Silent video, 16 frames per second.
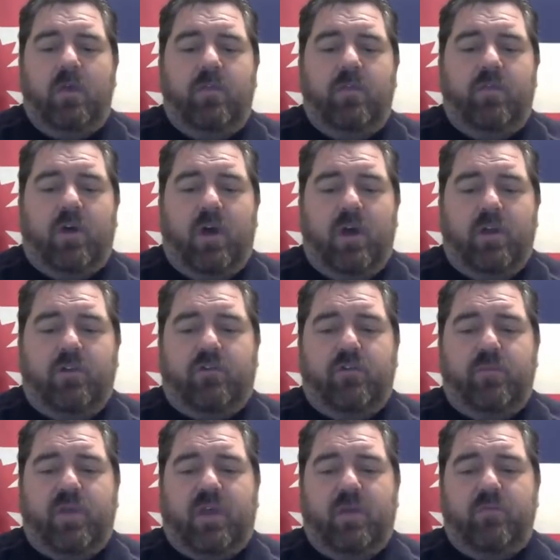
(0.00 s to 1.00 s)
The hunter
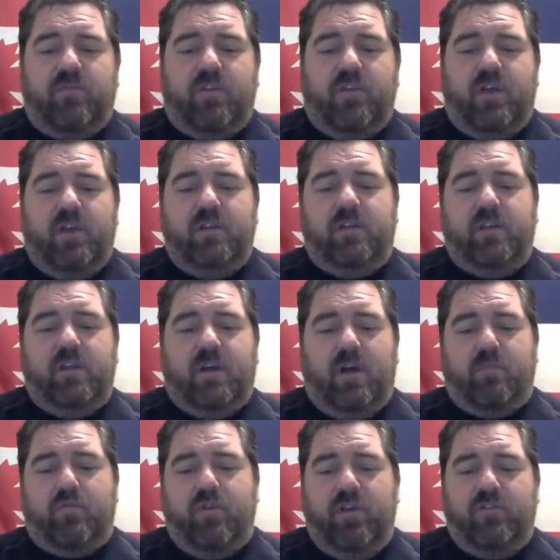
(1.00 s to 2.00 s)
becomes the hunted,
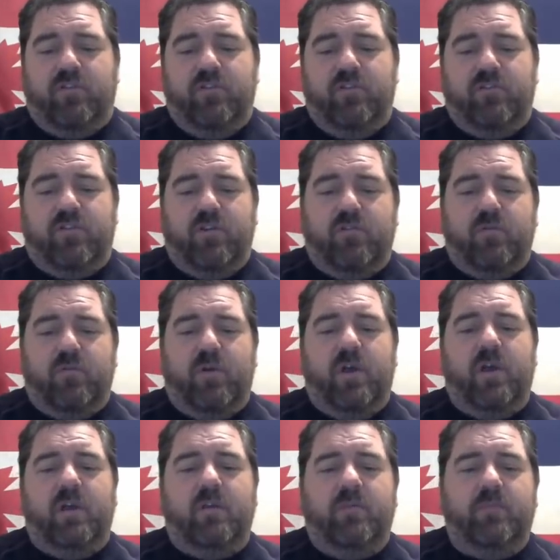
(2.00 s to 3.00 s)
operations
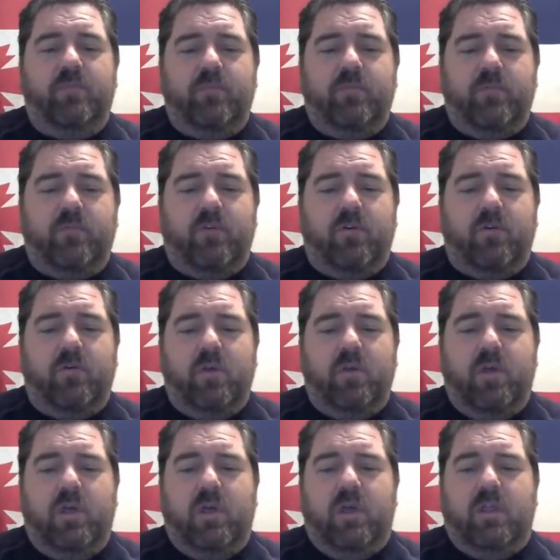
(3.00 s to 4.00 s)
underway. So
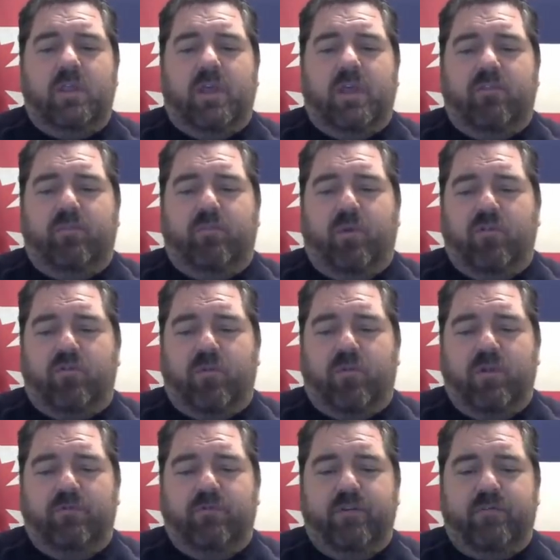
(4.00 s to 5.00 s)
that's post
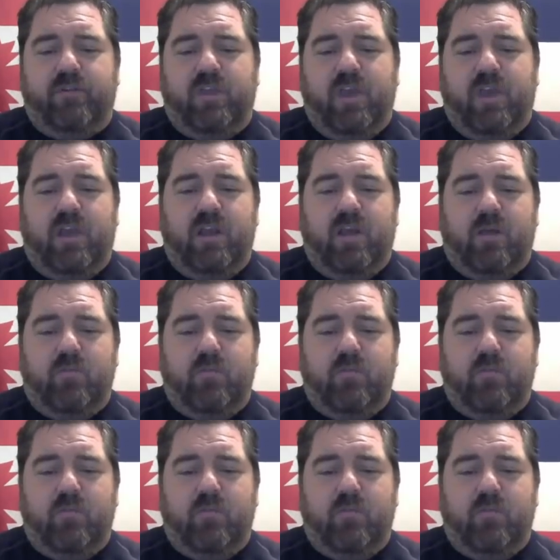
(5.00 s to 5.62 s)
158. I'm